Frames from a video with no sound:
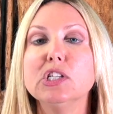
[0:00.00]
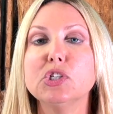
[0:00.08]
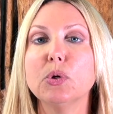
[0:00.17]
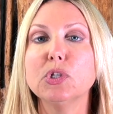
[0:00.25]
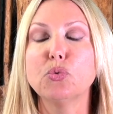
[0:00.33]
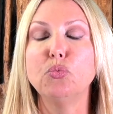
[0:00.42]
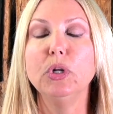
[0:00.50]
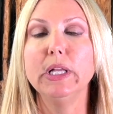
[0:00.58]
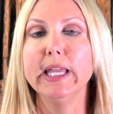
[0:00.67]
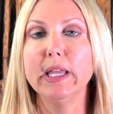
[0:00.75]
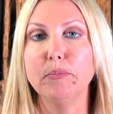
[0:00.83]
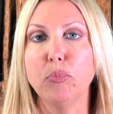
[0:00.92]
So it's
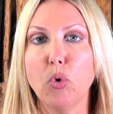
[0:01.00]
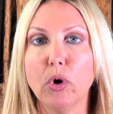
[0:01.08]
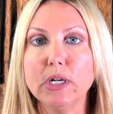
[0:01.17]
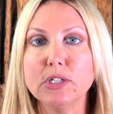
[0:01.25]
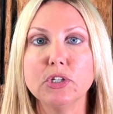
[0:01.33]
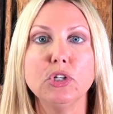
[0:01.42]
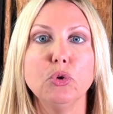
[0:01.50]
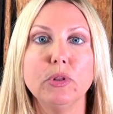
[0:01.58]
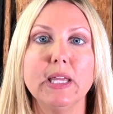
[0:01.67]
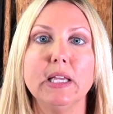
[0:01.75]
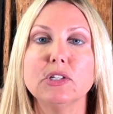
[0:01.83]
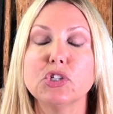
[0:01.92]
really important to do
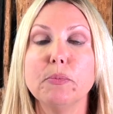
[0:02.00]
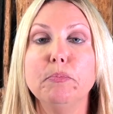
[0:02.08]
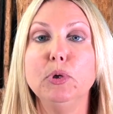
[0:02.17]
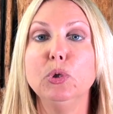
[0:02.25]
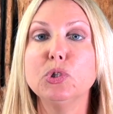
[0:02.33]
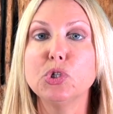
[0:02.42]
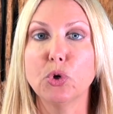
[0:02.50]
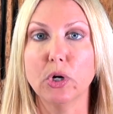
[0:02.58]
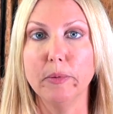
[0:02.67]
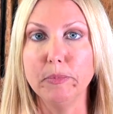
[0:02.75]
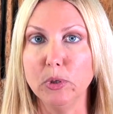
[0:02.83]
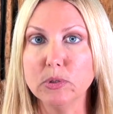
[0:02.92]
things to boost your
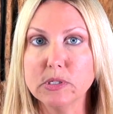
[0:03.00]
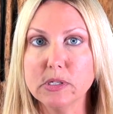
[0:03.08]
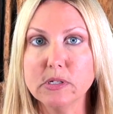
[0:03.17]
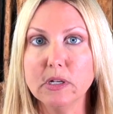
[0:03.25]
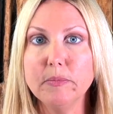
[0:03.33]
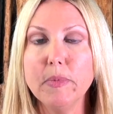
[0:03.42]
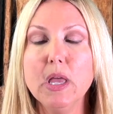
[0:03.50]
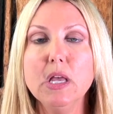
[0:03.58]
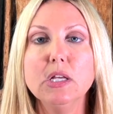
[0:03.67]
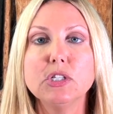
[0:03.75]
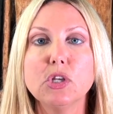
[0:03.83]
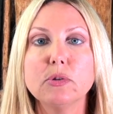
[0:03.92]
immune system.
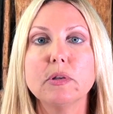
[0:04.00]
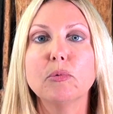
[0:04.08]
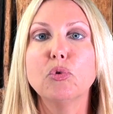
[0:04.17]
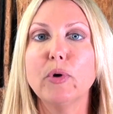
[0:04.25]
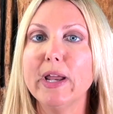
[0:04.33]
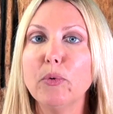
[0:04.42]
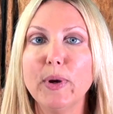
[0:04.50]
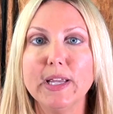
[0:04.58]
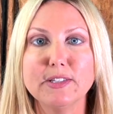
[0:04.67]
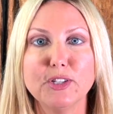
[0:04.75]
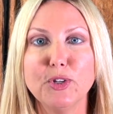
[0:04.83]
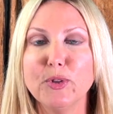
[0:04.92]
So some great
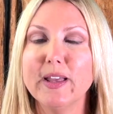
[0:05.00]
ways to do